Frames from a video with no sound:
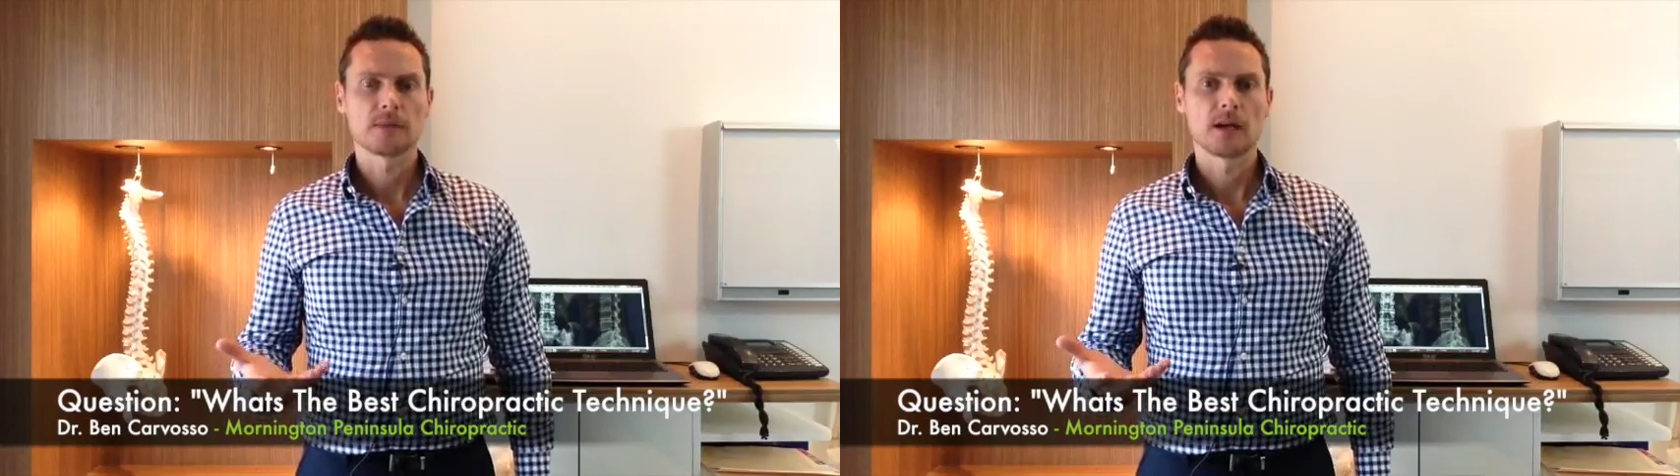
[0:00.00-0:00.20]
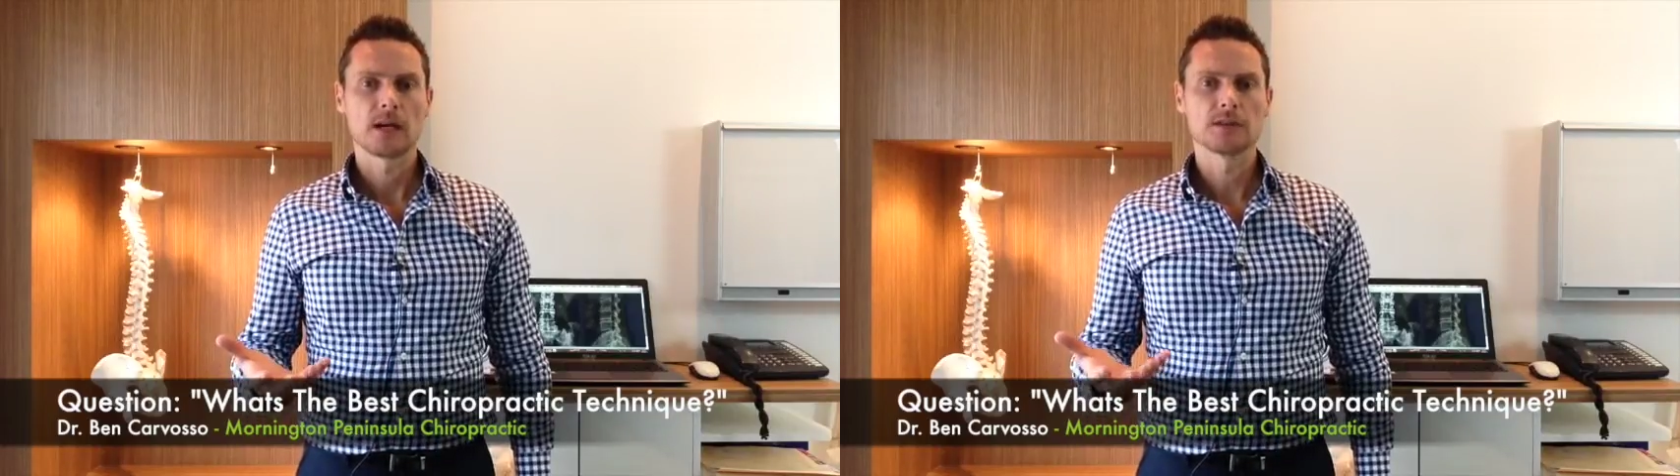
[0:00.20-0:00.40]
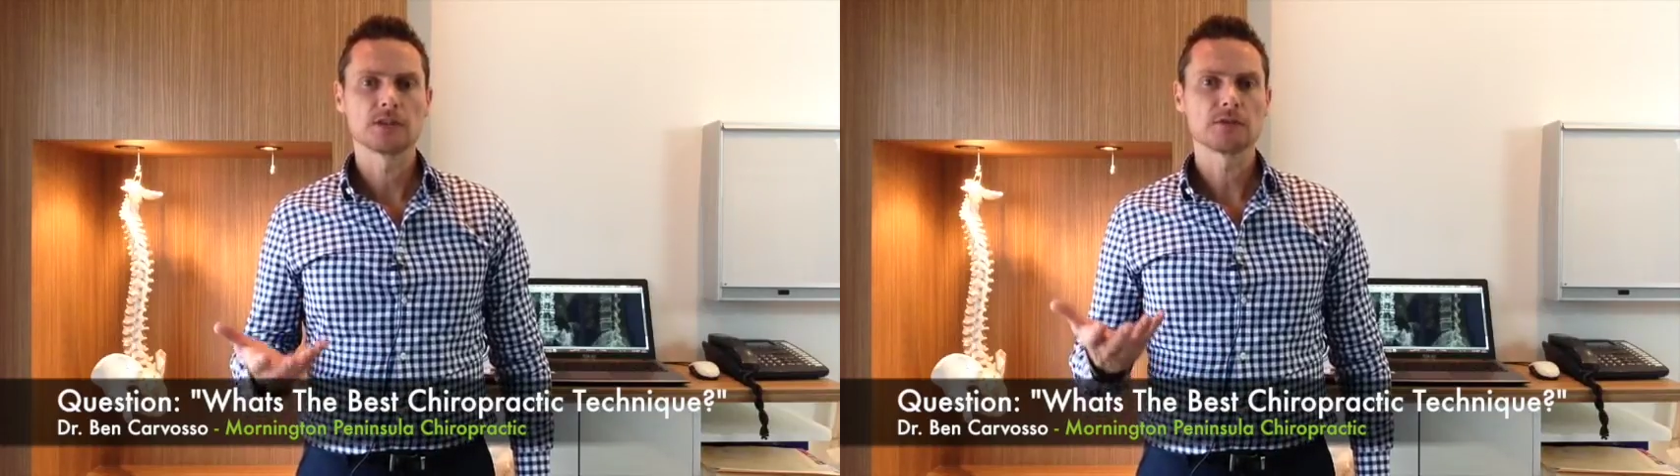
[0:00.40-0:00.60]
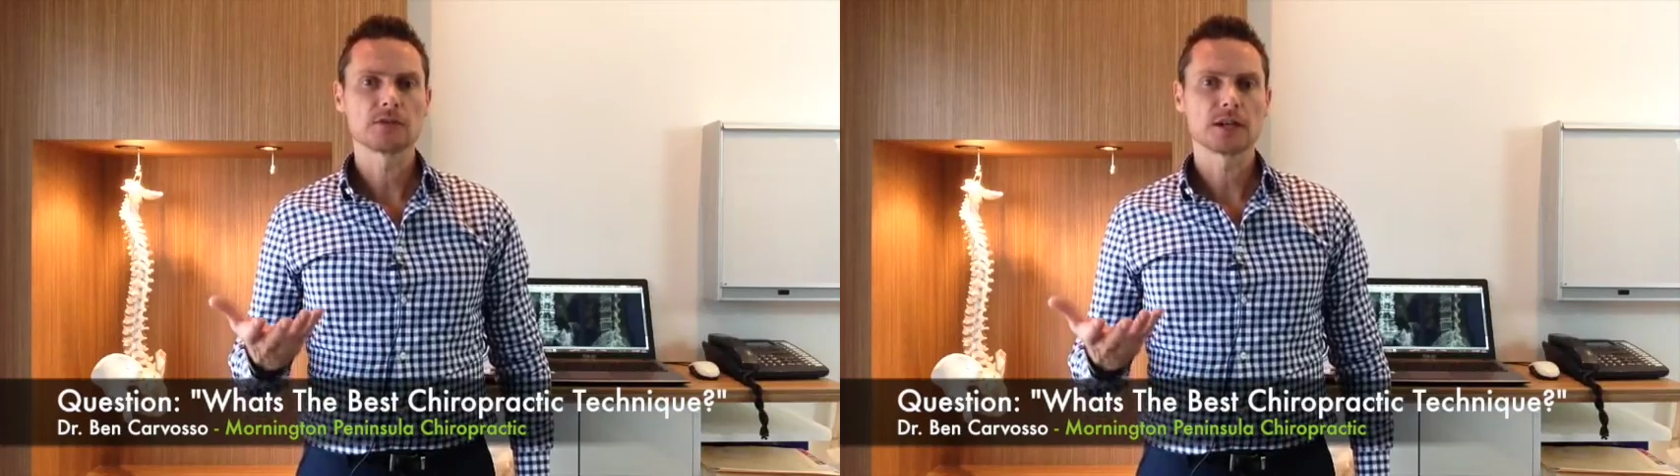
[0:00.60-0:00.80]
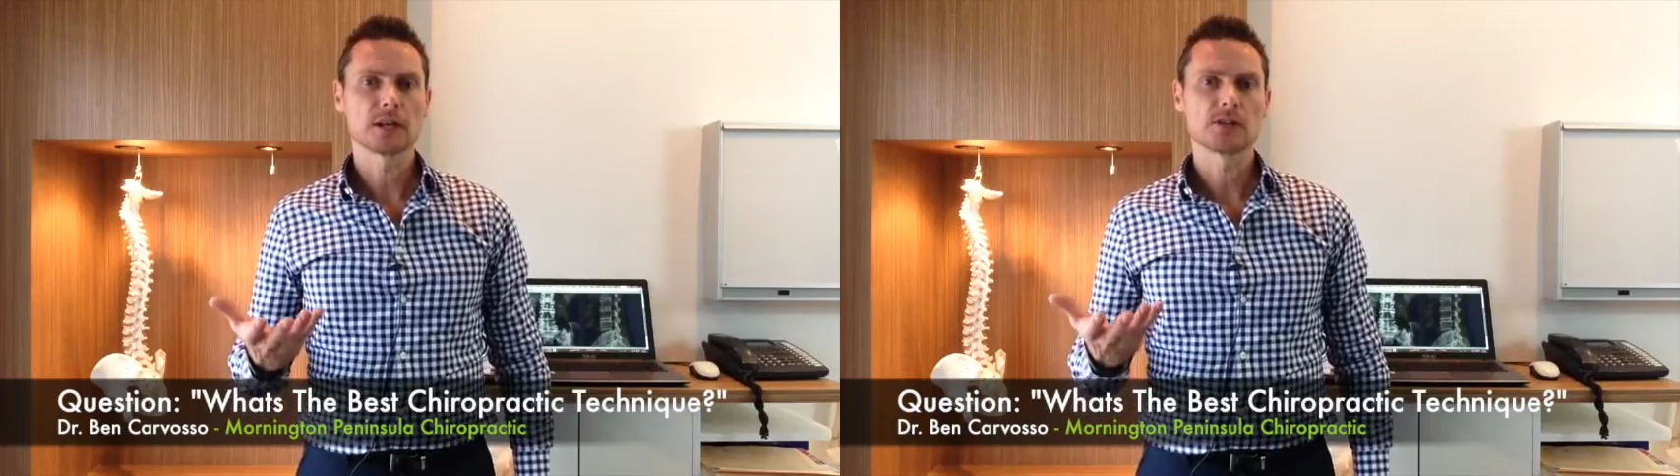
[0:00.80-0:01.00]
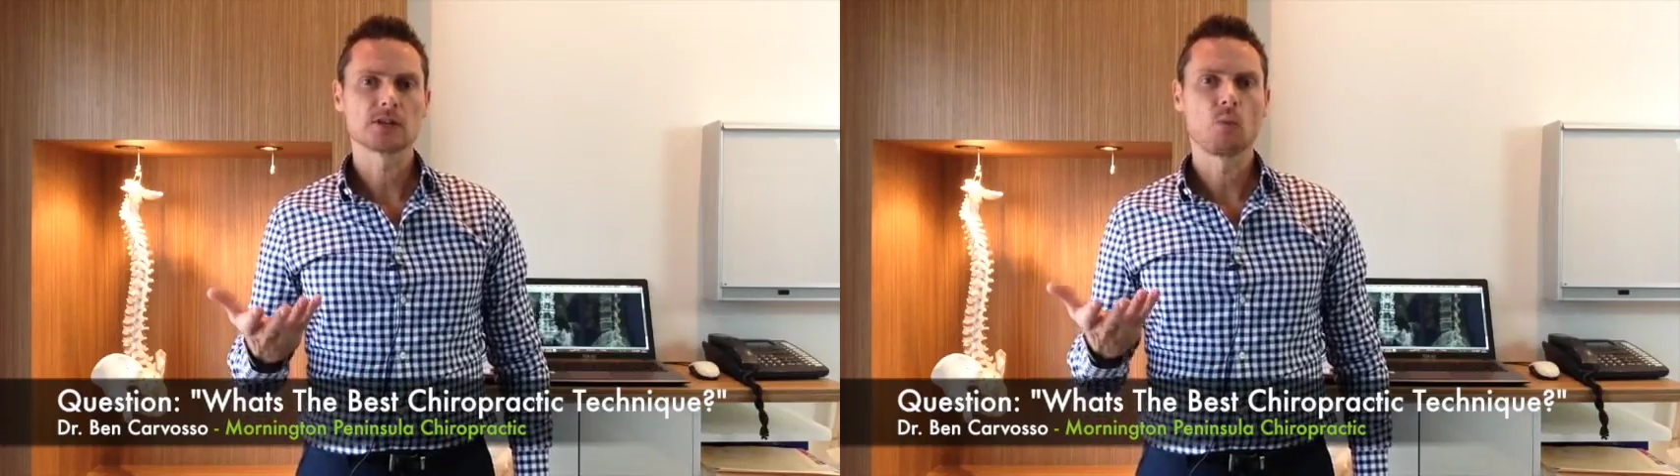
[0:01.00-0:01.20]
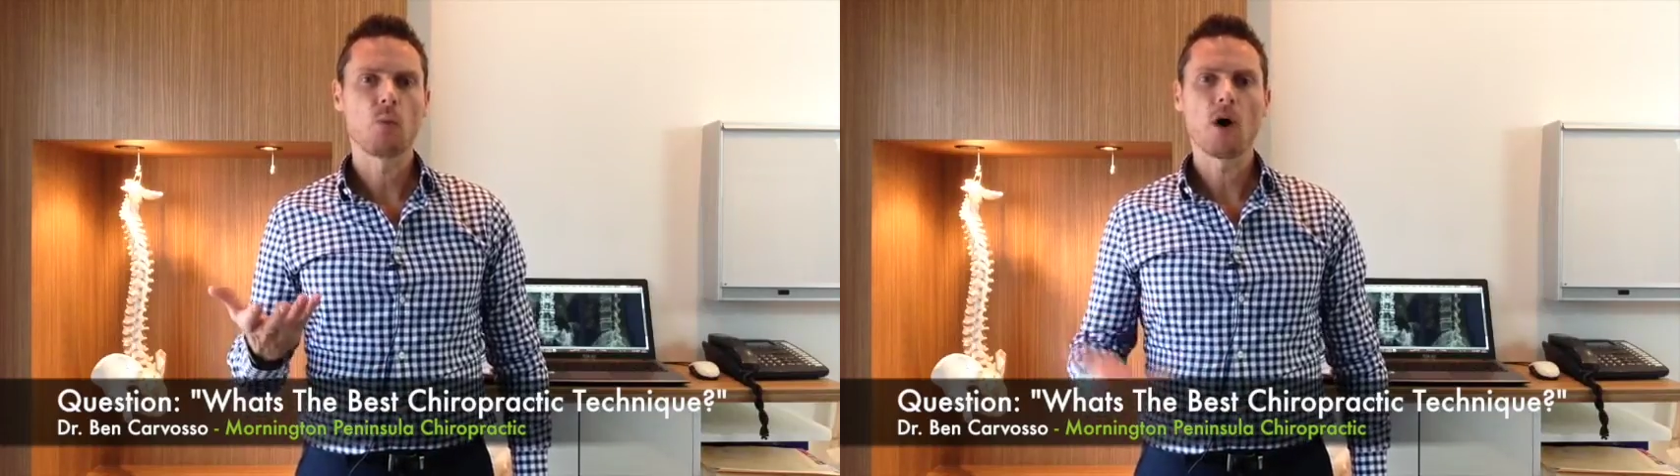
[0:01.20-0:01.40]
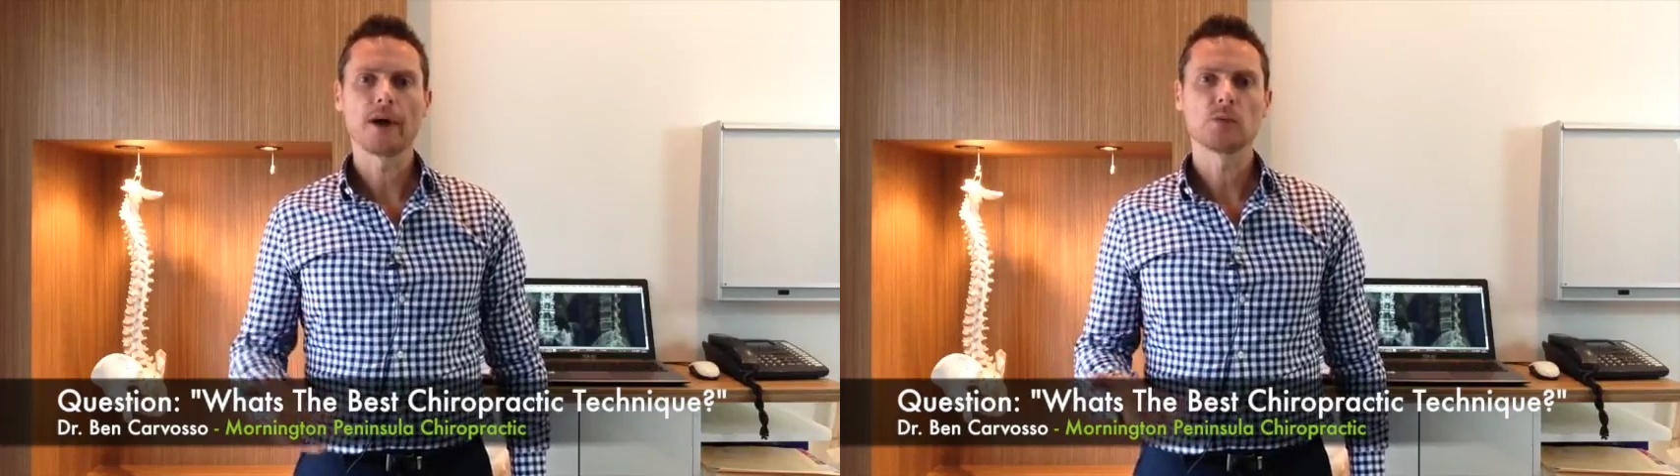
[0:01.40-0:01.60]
and the different techniques and why